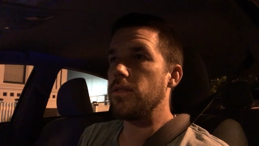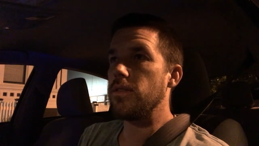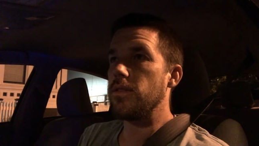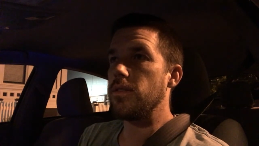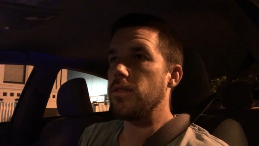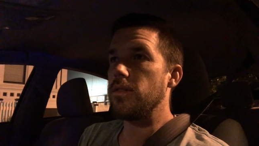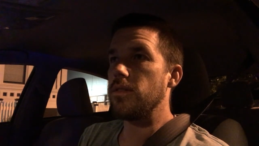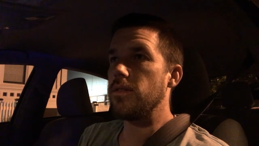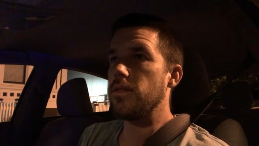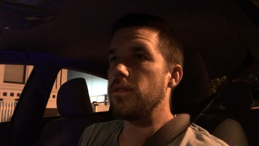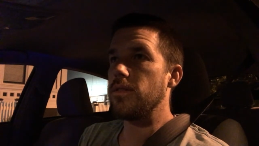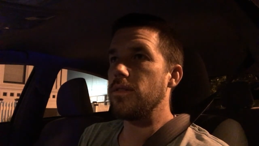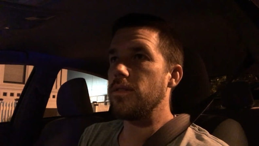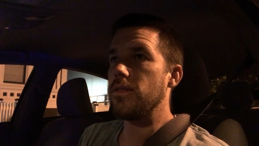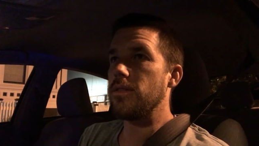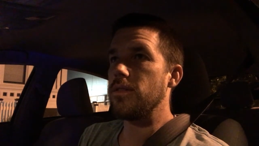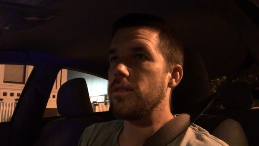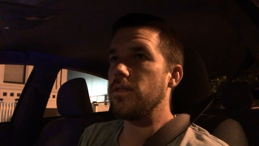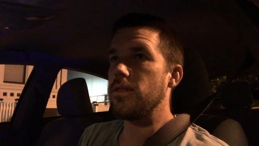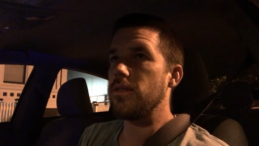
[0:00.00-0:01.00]

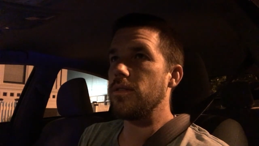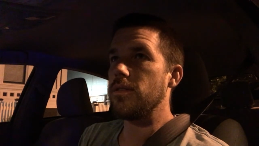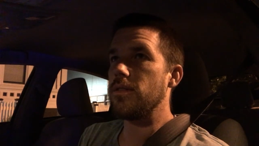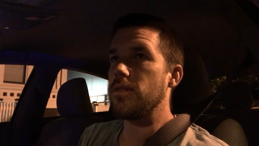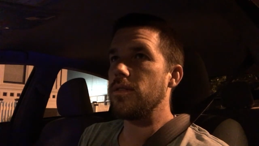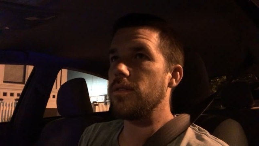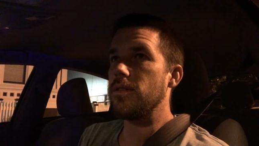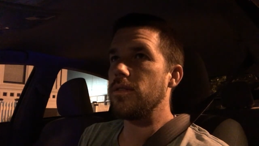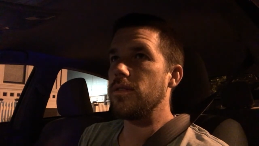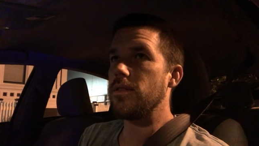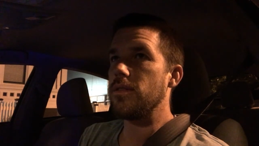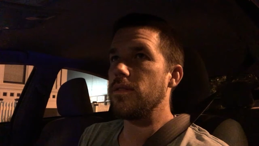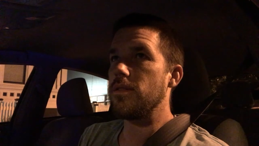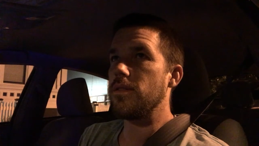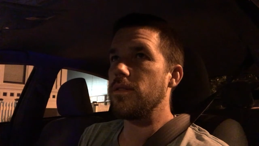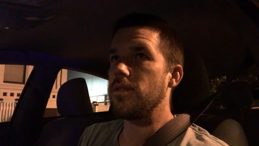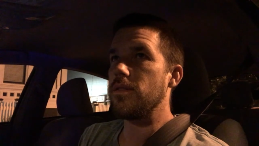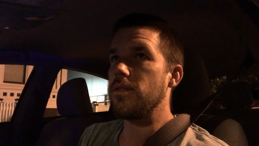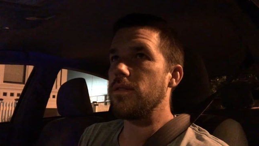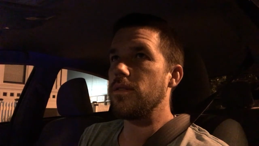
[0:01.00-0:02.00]

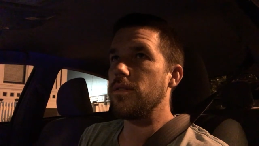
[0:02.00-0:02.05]
Nobody speaks.